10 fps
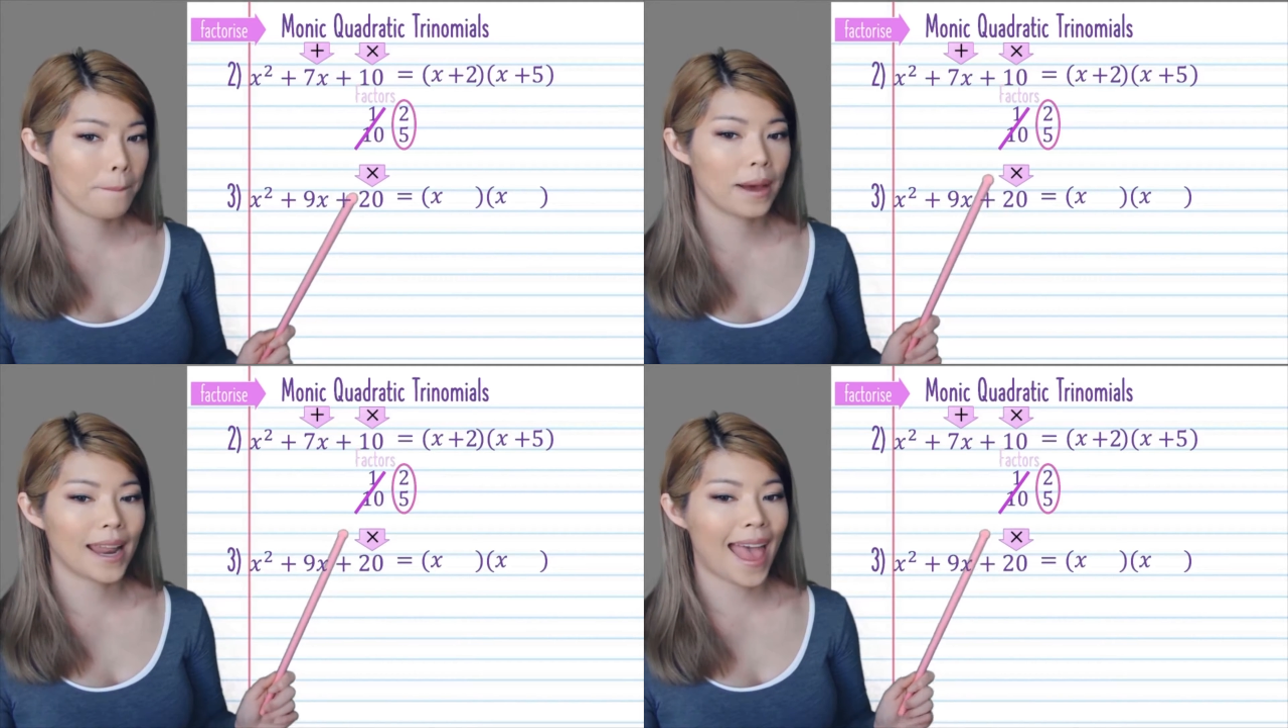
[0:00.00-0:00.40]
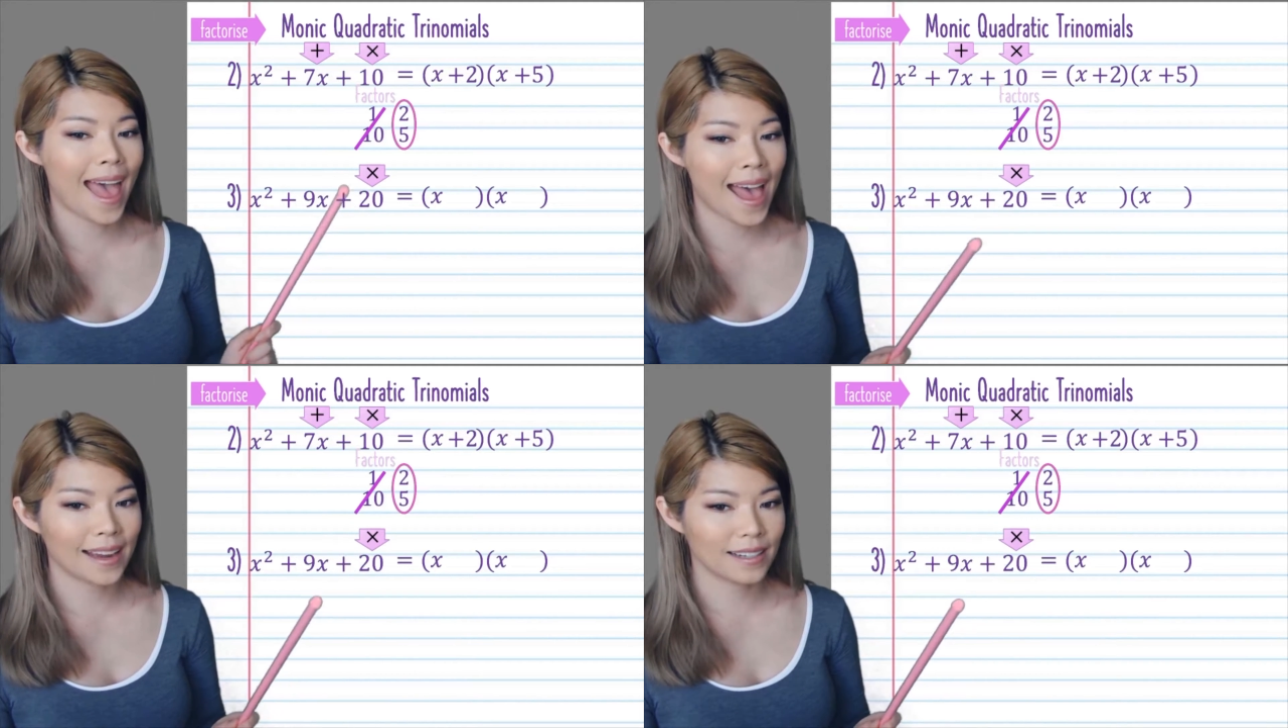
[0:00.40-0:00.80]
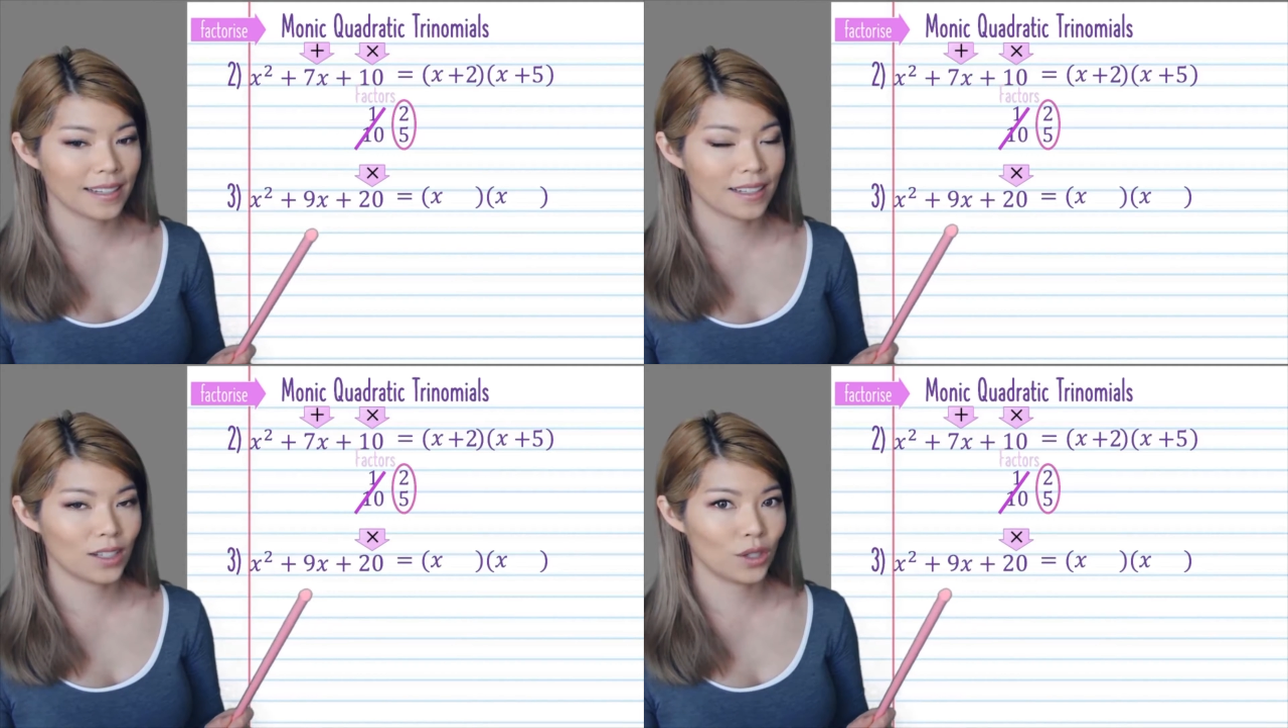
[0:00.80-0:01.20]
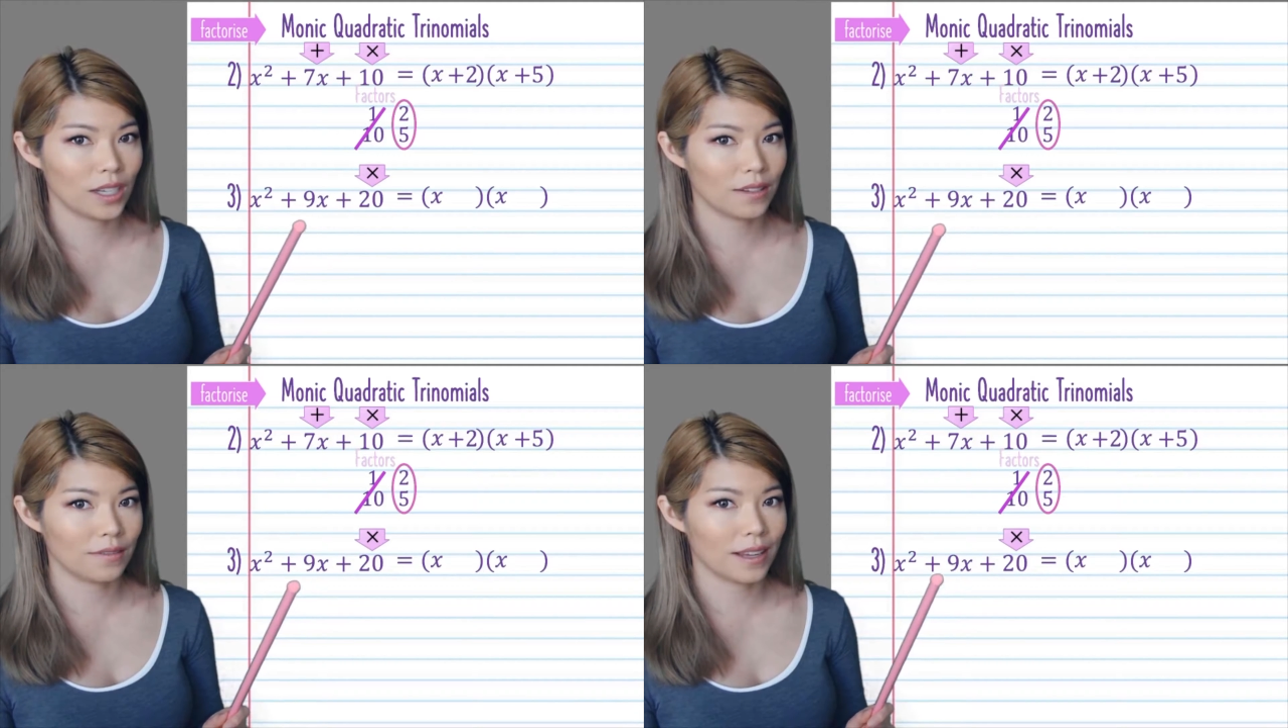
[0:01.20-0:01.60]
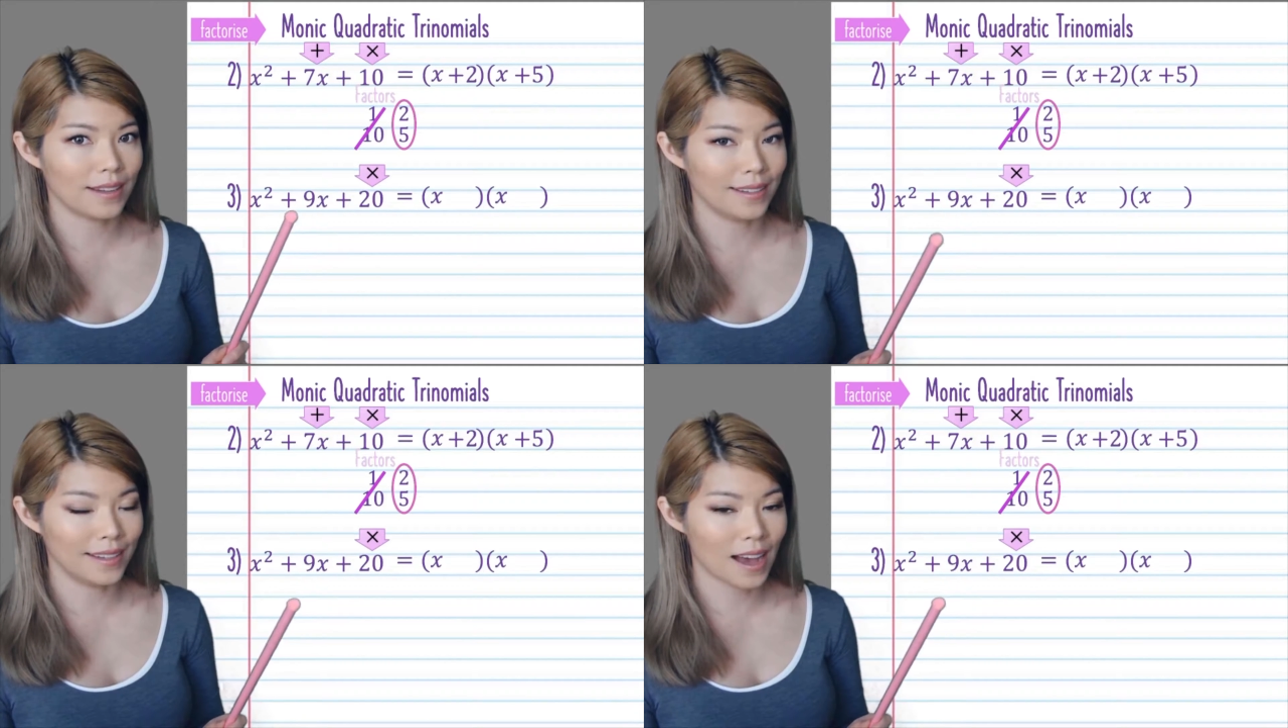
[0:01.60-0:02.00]
but add to give
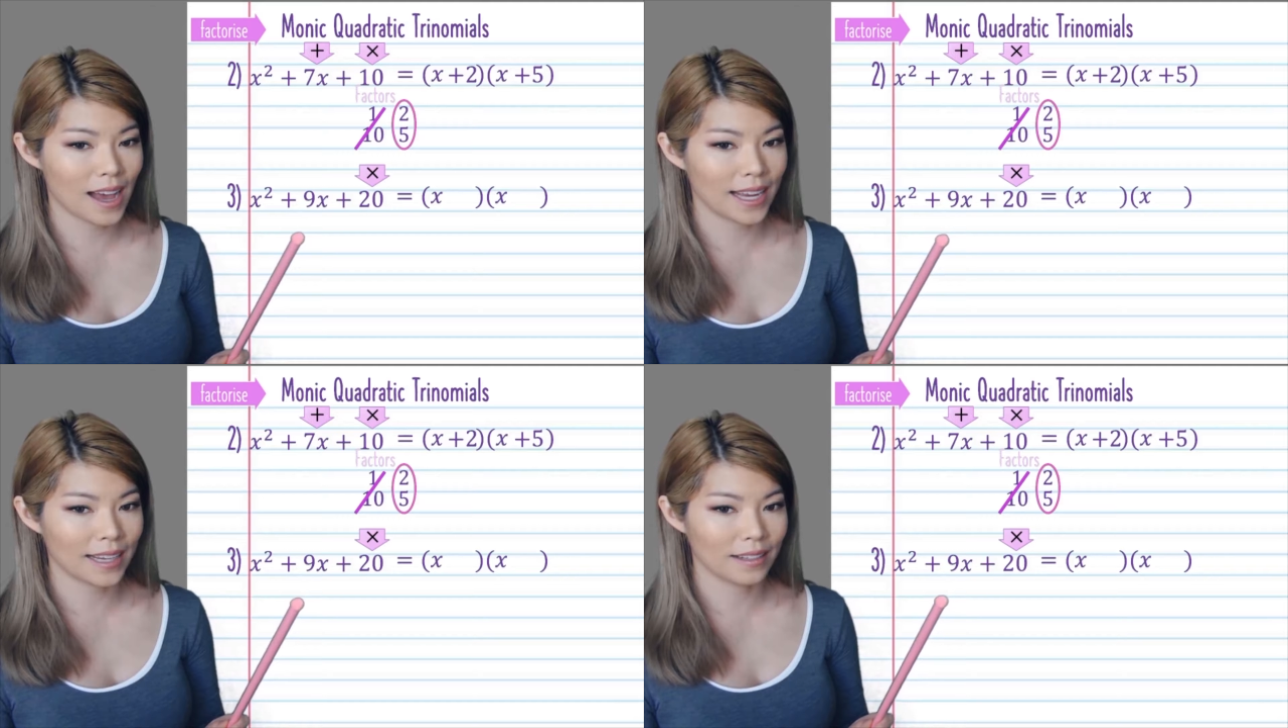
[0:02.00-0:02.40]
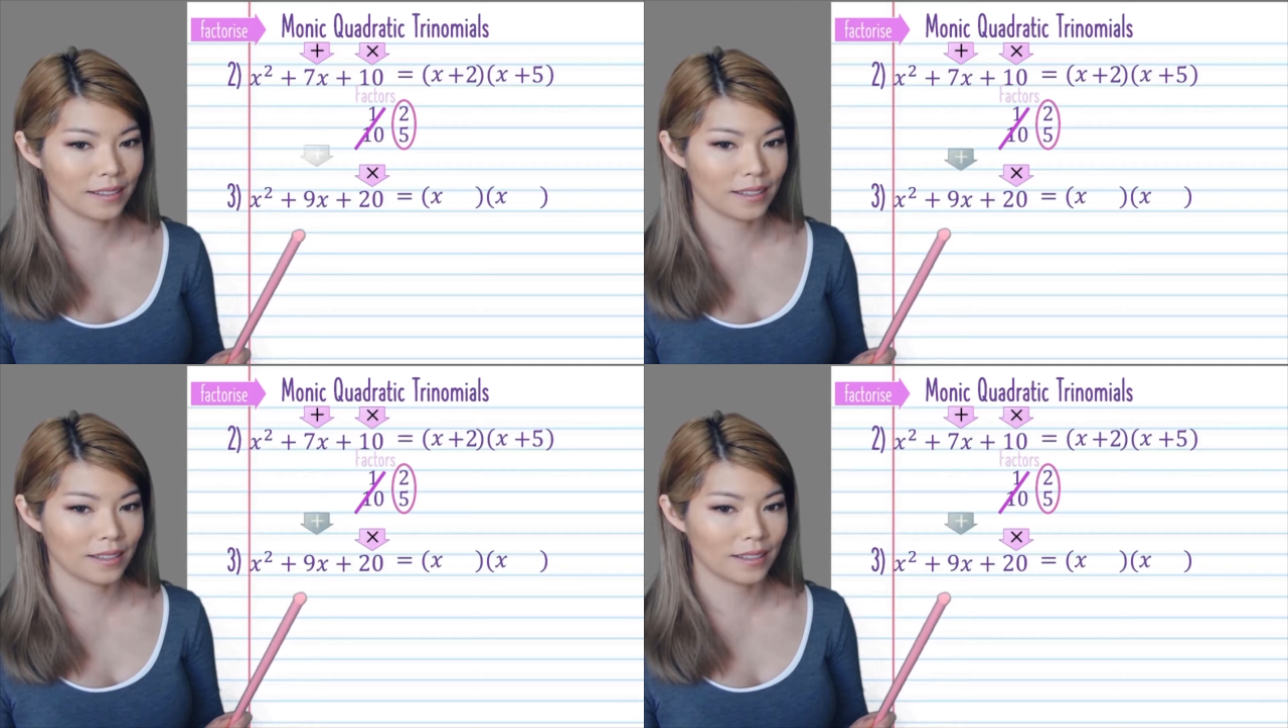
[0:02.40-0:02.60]
9?